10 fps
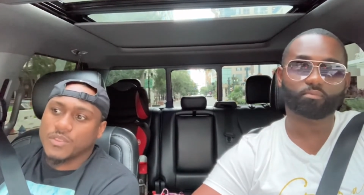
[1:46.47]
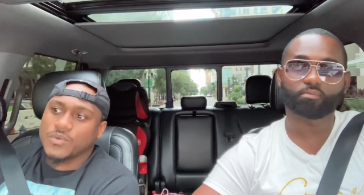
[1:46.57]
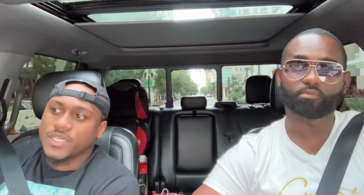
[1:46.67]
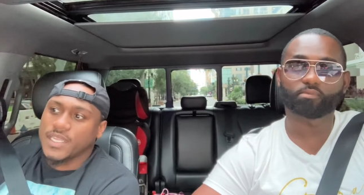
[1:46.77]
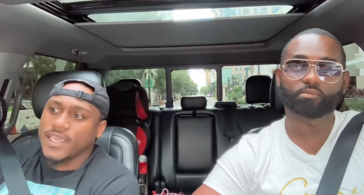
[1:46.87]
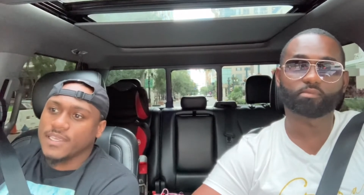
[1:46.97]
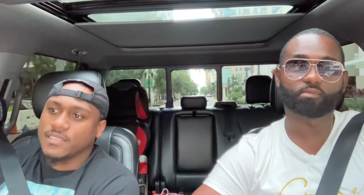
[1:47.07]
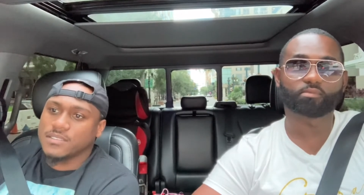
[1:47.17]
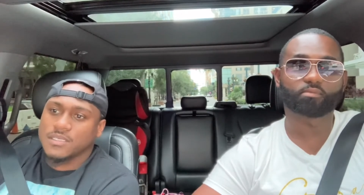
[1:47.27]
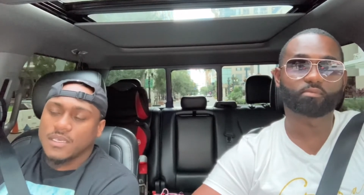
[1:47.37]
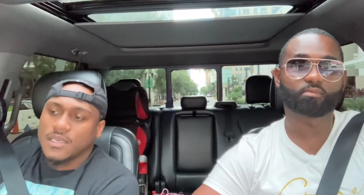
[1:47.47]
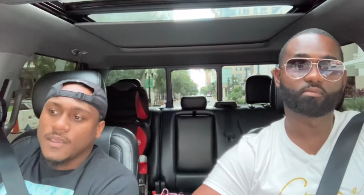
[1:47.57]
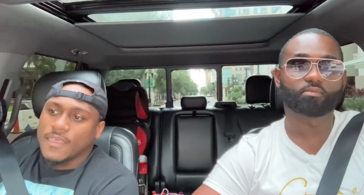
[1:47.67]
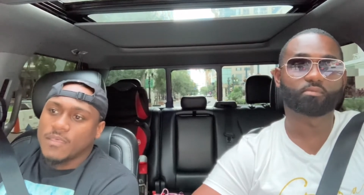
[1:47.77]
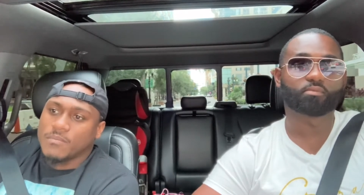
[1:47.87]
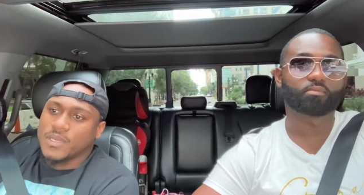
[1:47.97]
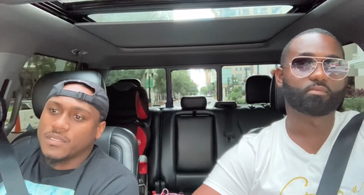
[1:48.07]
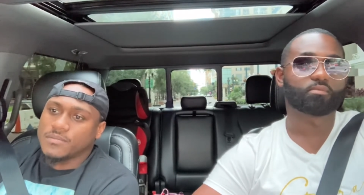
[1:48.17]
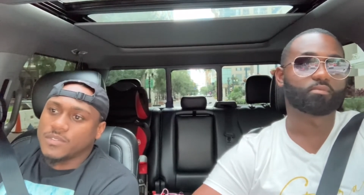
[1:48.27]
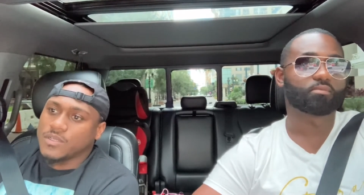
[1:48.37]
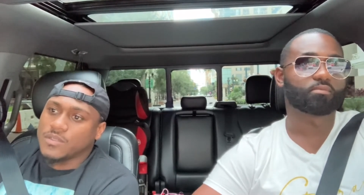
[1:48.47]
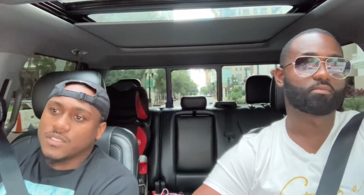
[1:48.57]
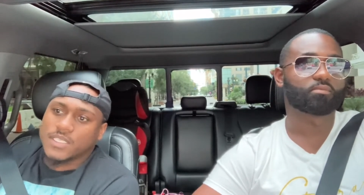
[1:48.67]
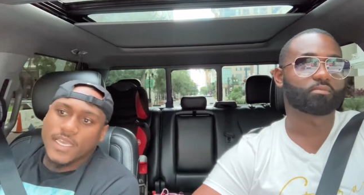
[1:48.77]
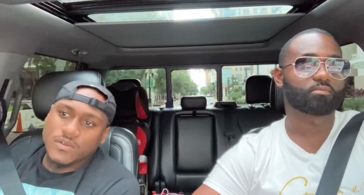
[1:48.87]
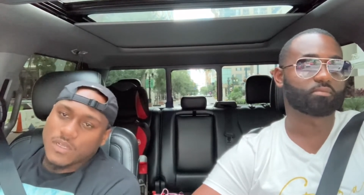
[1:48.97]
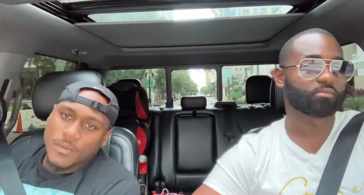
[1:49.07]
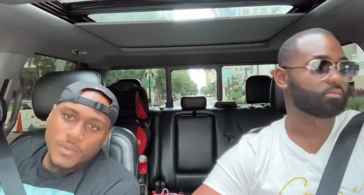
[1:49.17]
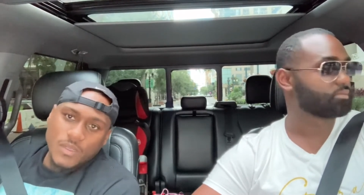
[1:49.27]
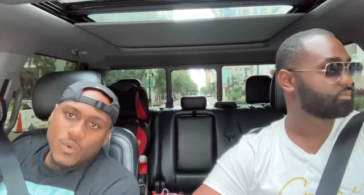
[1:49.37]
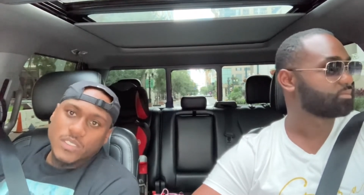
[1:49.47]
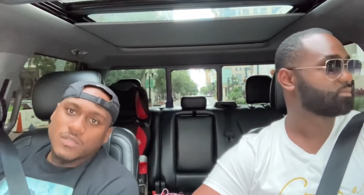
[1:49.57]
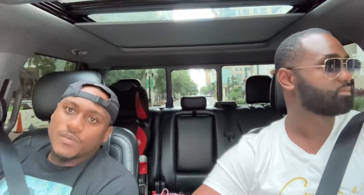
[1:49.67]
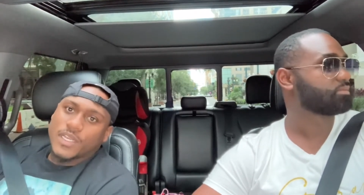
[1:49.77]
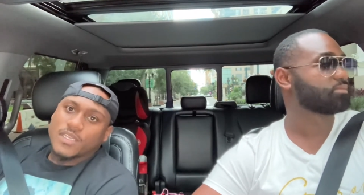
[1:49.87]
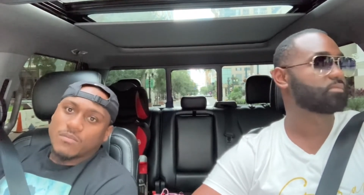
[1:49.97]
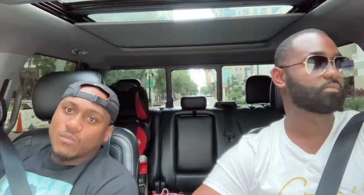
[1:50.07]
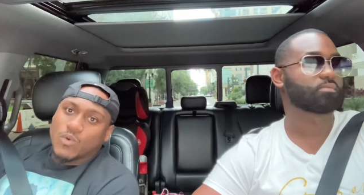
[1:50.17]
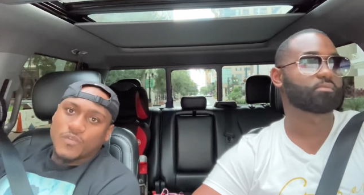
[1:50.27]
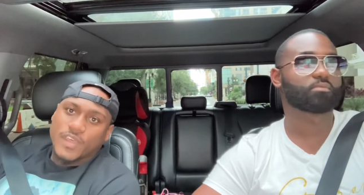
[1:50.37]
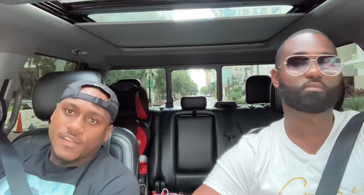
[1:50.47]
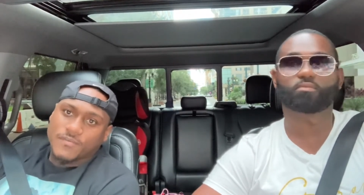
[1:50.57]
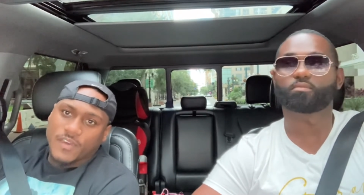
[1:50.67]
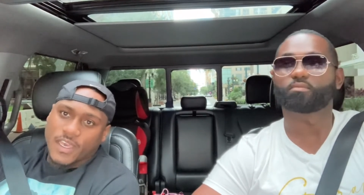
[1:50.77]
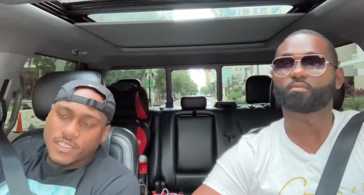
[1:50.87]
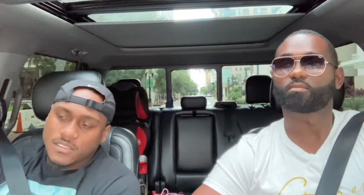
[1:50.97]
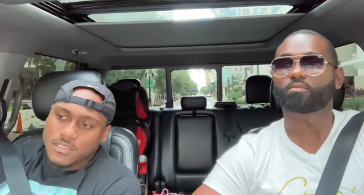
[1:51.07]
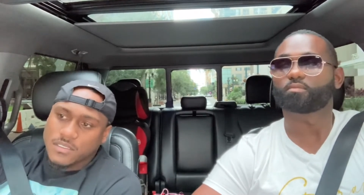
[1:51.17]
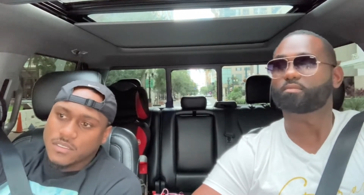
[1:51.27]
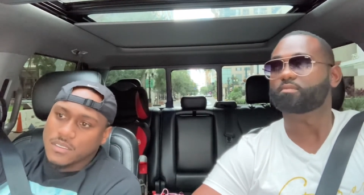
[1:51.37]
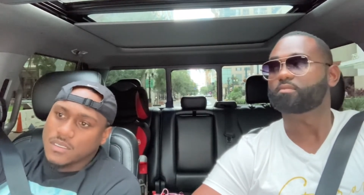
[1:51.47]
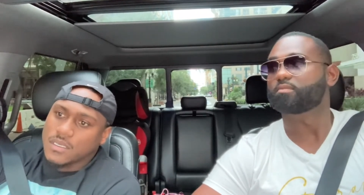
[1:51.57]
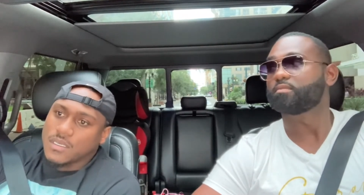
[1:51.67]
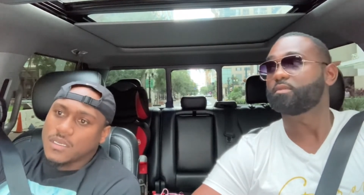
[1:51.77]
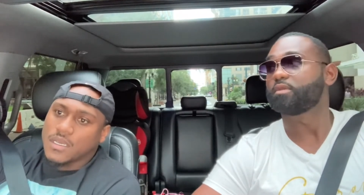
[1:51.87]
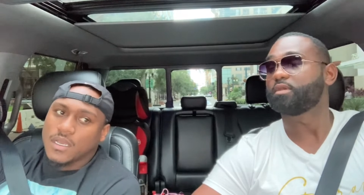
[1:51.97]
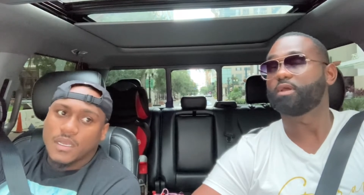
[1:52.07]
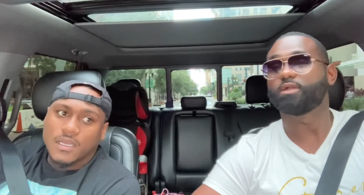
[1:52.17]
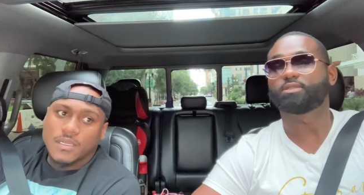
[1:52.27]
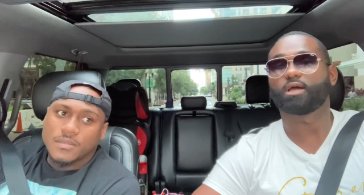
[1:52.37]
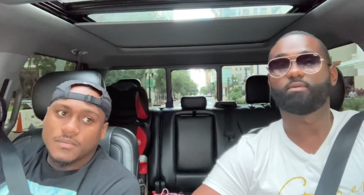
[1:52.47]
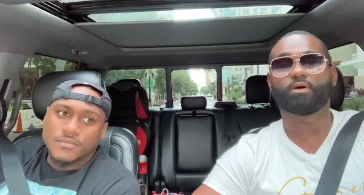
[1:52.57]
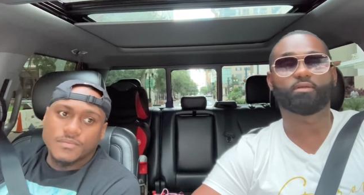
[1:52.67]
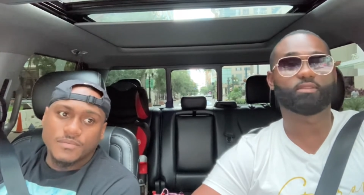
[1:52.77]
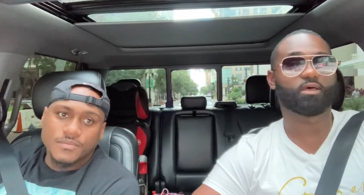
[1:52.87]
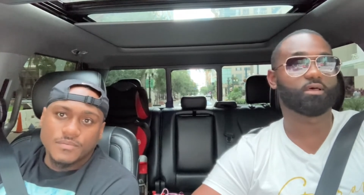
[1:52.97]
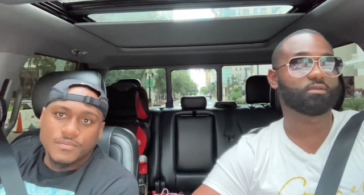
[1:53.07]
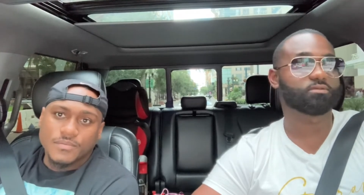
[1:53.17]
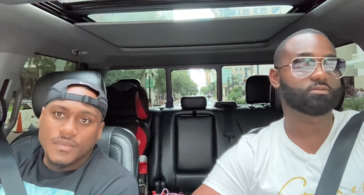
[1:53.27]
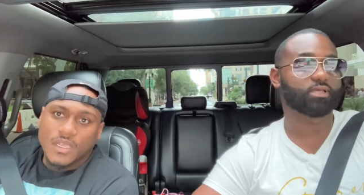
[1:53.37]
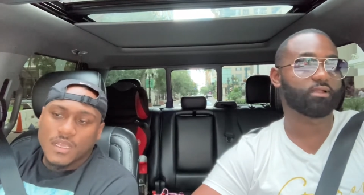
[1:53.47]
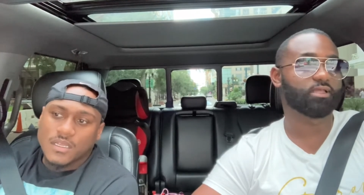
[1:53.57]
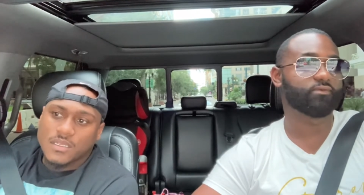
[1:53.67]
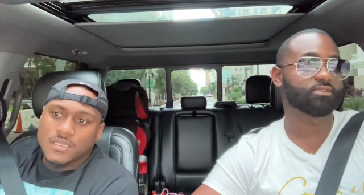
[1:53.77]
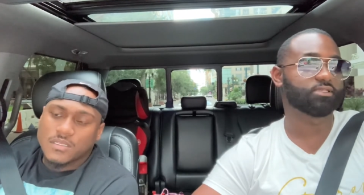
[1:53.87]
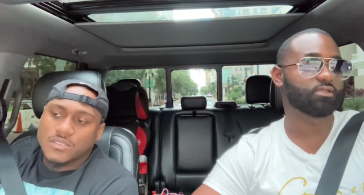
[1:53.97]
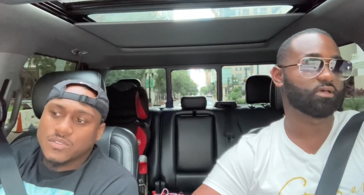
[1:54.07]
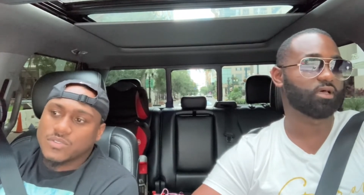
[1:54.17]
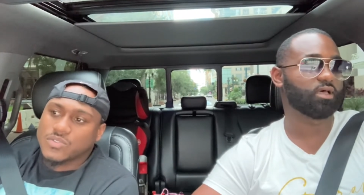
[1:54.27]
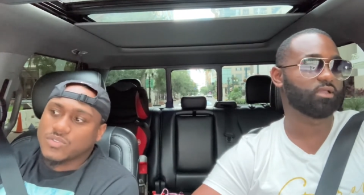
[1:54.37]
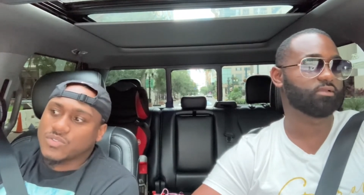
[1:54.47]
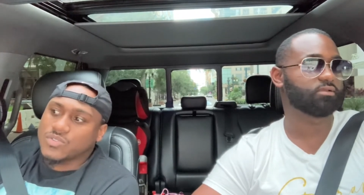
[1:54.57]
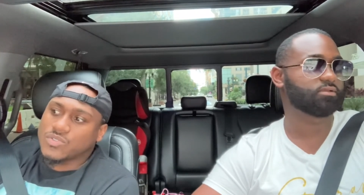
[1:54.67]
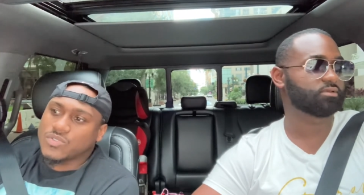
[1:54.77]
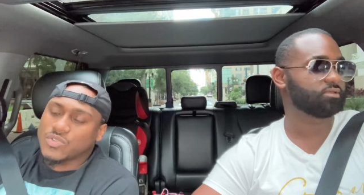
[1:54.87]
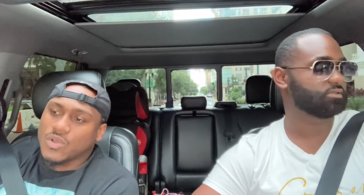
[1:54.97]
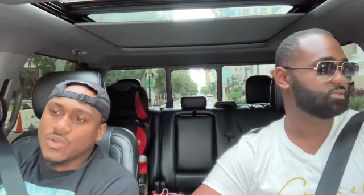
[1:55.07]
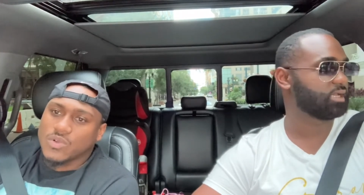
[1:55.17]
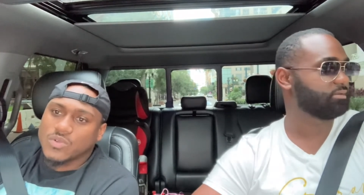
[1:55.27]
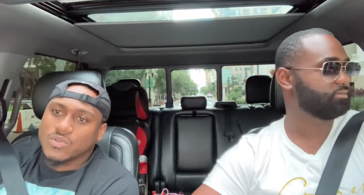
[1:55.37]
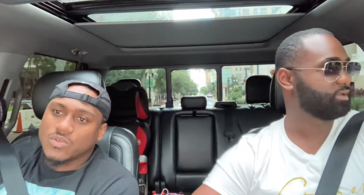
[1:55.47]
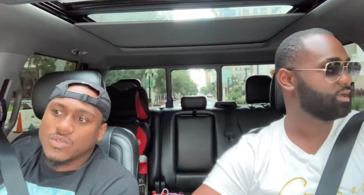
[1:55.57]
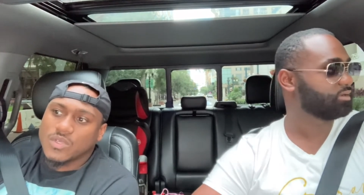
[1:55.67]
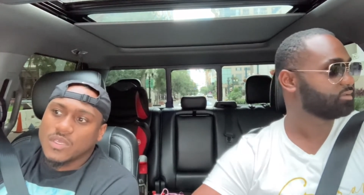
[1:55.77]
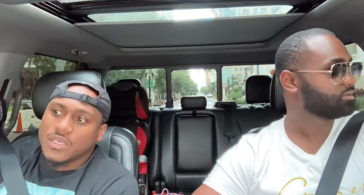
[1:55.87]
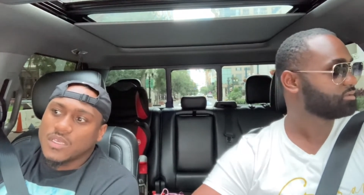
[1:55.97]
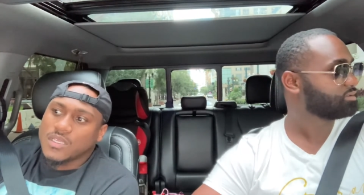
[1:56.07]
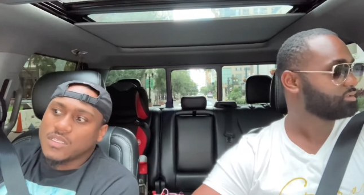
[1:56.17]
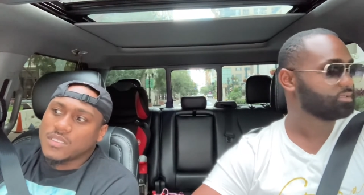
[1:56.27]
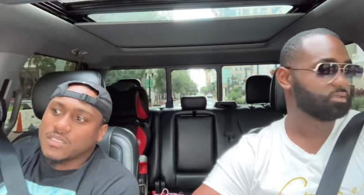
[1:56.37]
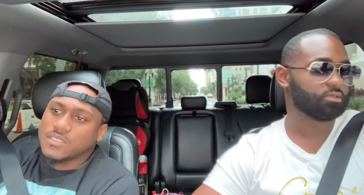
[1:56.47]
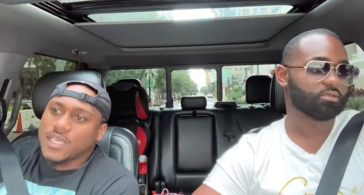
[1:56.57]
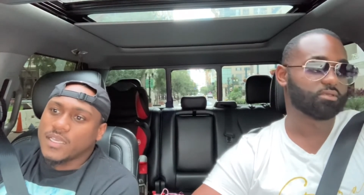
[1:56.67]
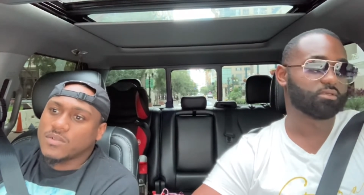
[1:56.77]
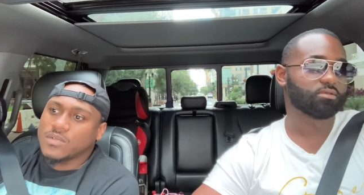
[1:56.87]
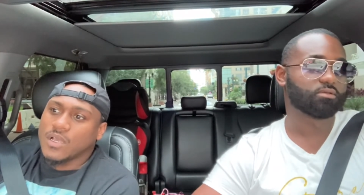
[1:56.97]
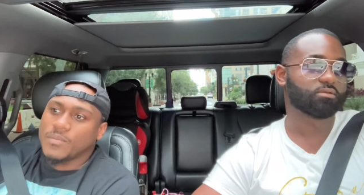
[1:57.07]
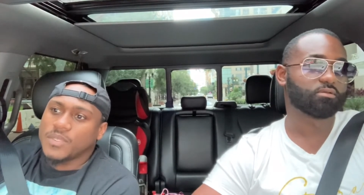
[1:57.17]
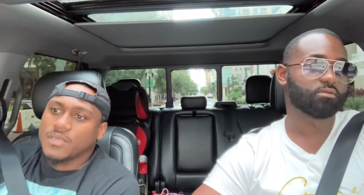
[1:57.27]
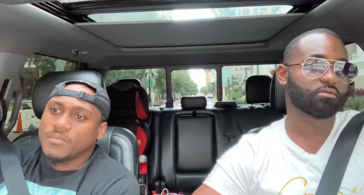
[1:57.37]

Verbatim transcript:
Speaker 1: three days, but you know, the title company wasn't ready to move that fast. Yeah,
Speaker 2: um, talk about that. I didn't even send a H U D. So
Speaker 1: the title company,